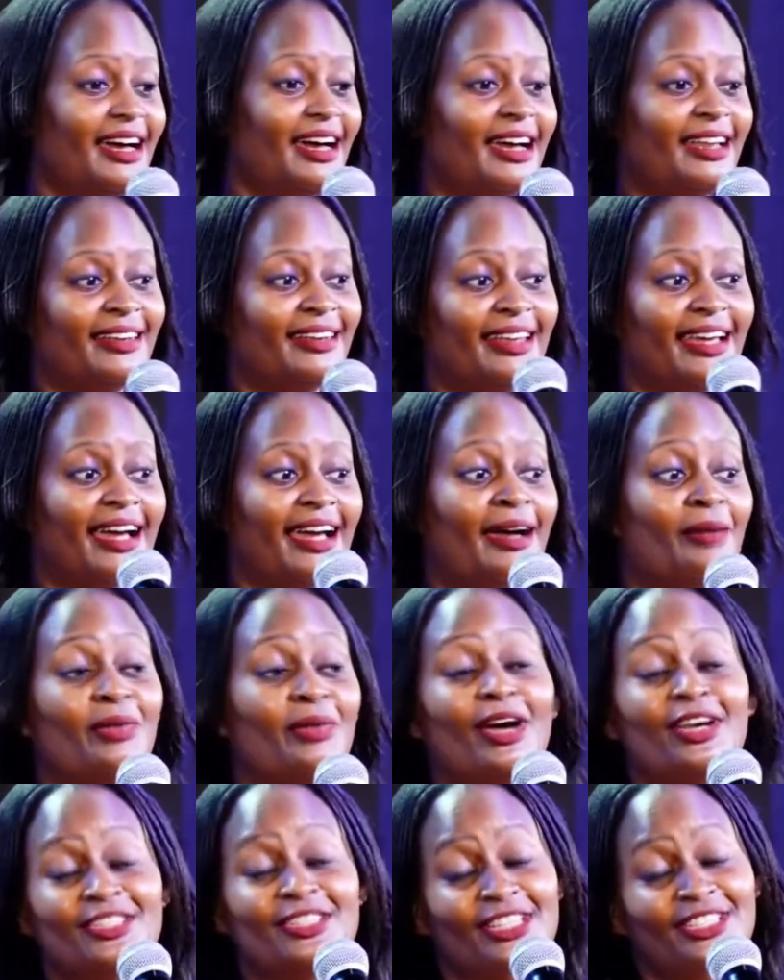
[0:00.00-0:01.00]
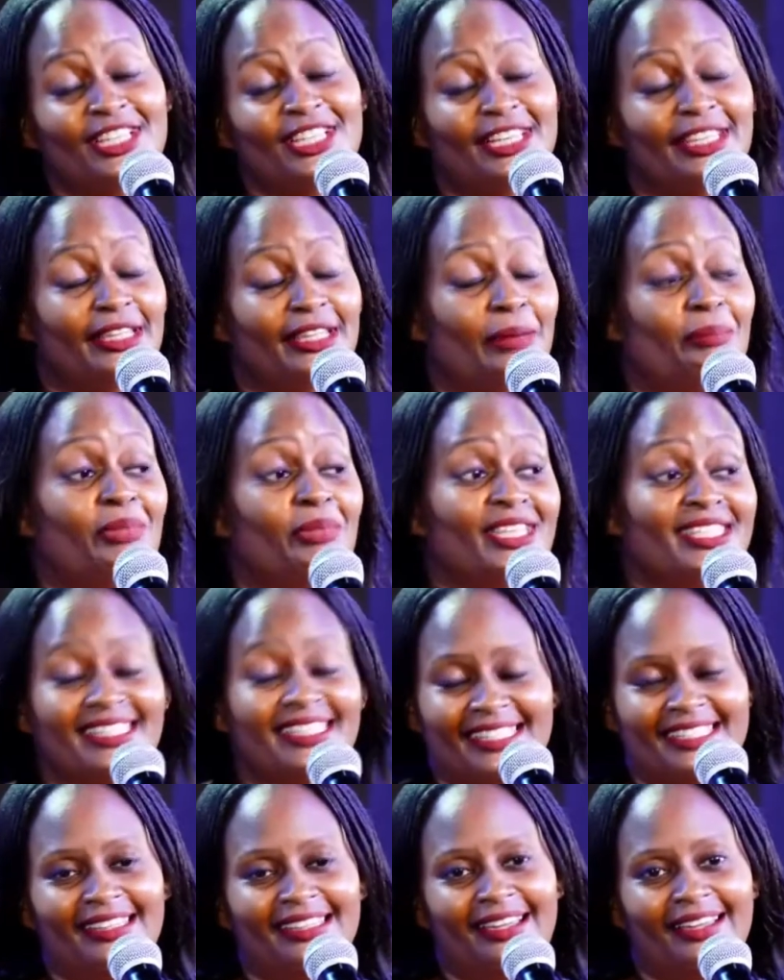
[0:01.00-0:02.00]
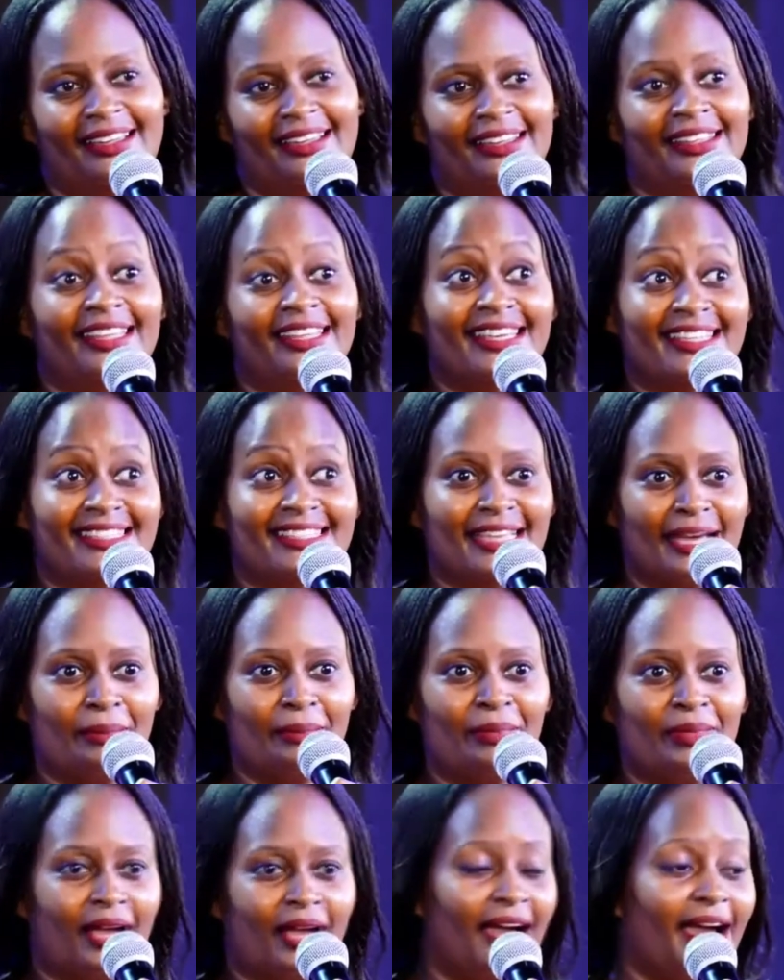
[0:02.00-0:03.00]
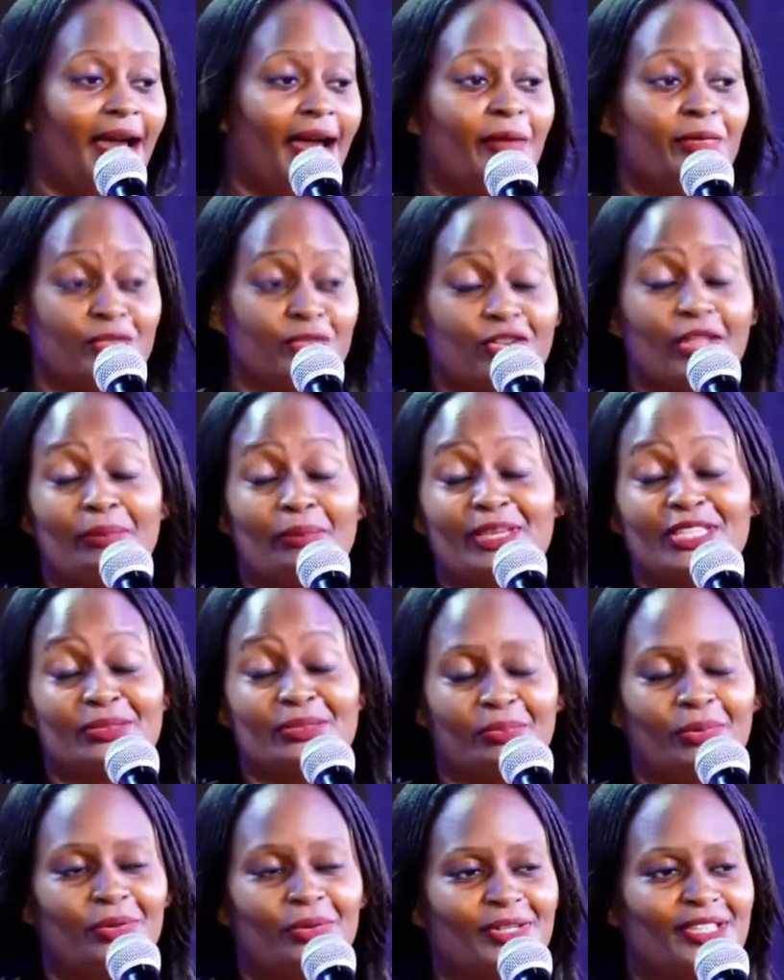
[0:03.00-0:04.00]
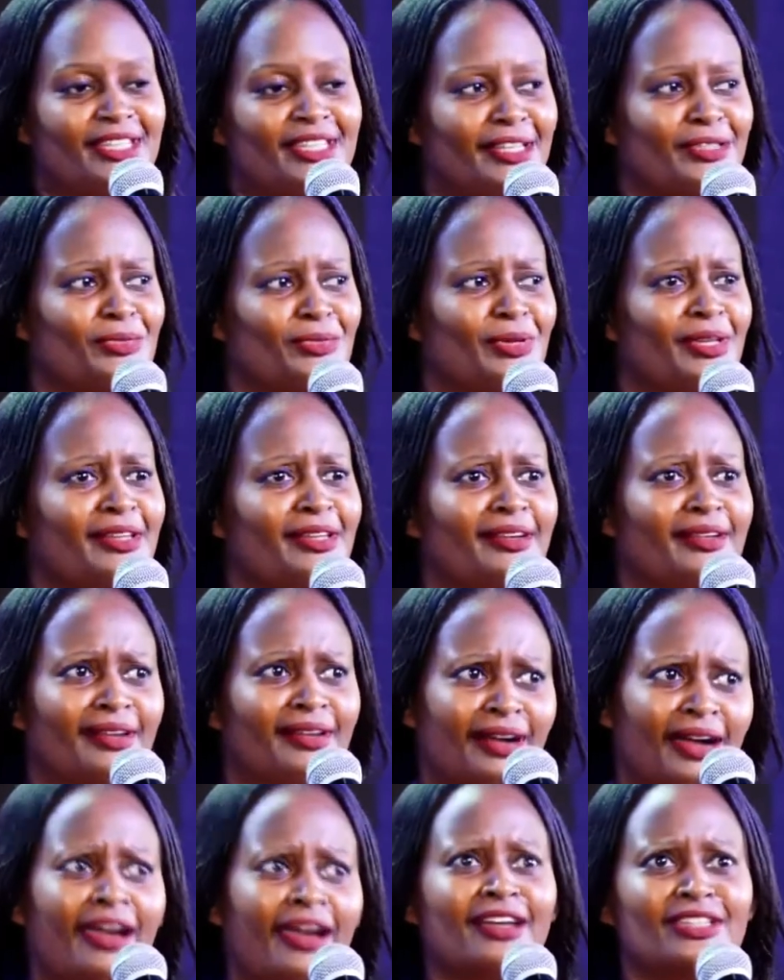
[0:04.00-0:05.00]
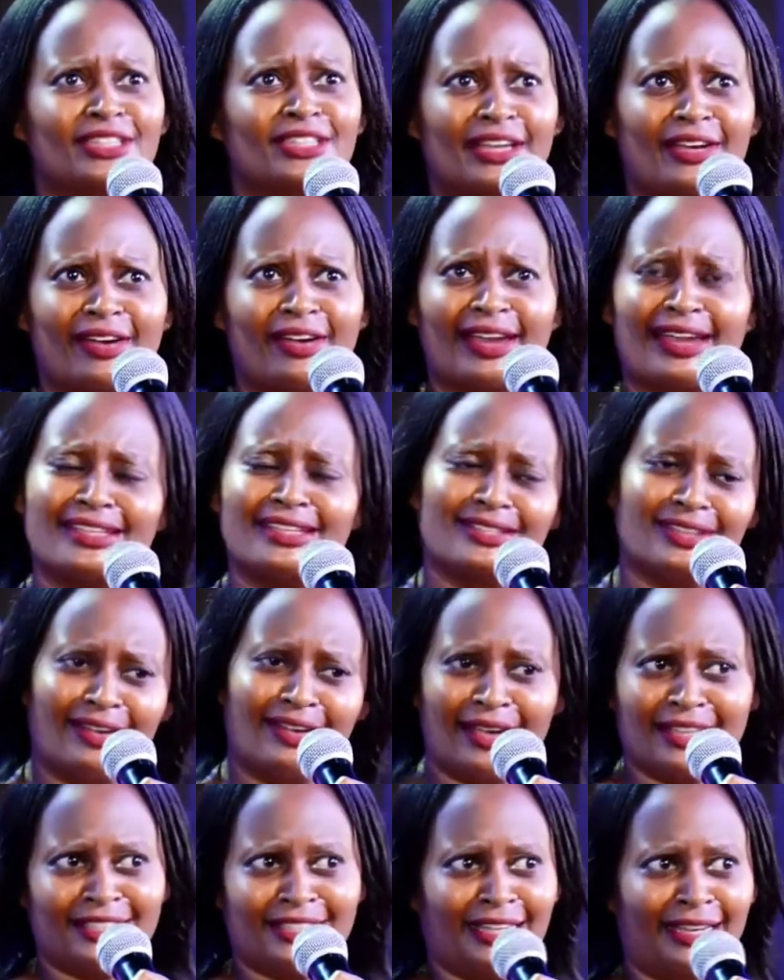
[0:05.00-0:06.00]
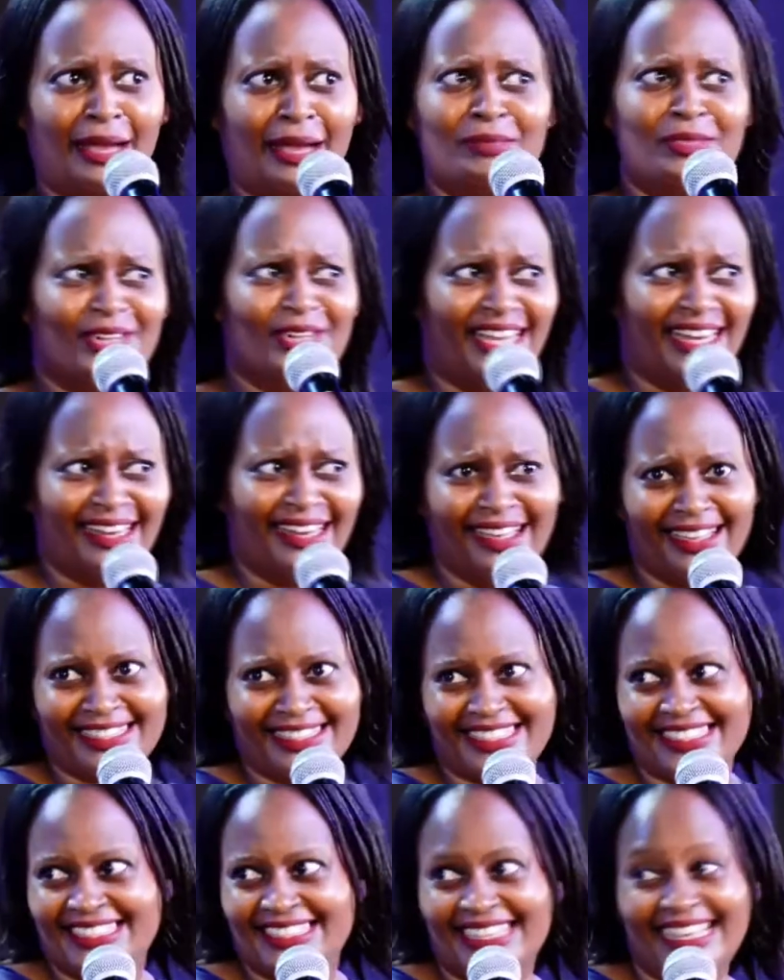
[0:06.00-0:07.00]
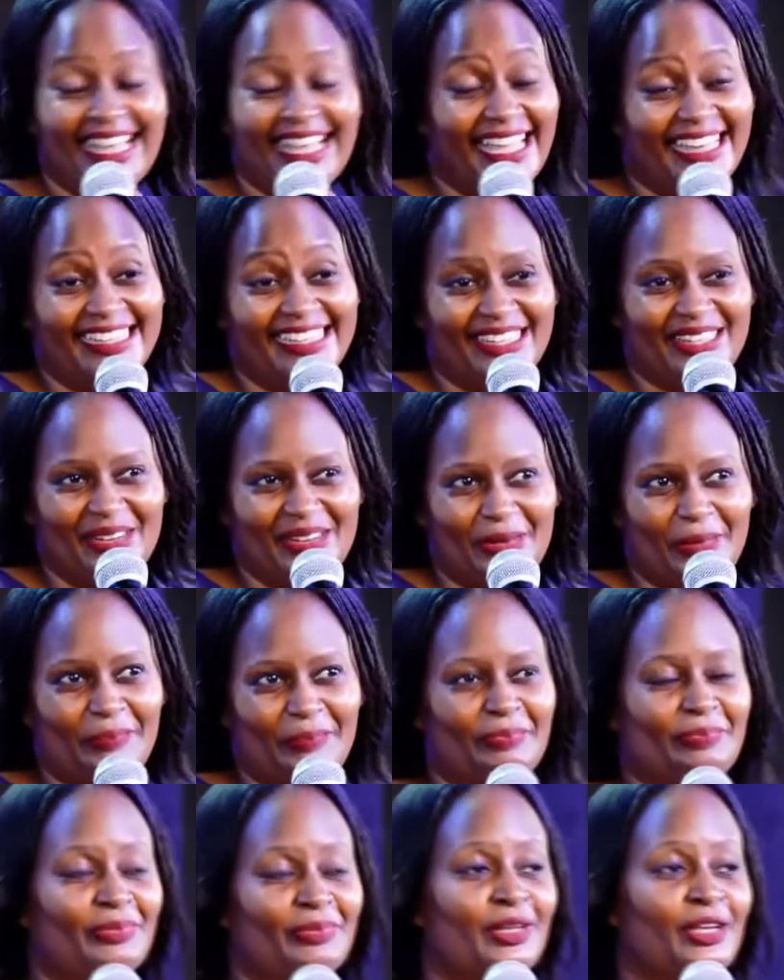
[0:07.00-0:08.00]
And I was actually the best in the exam. I drew the best pot. That's when I actually realized, oh, actually, I'm good at art. I didn't know.